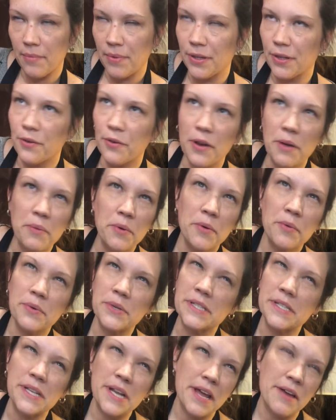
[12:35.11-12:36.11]
but the creamer
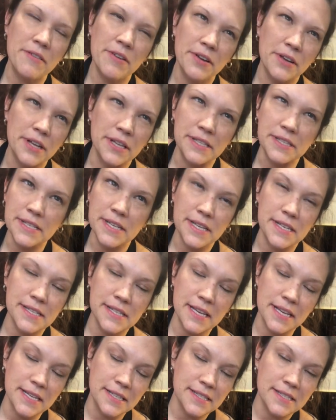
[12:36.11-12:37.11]
was never
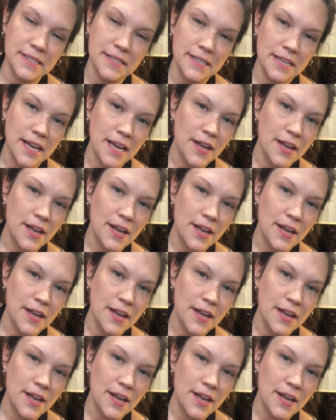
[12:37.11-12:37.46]
consistent.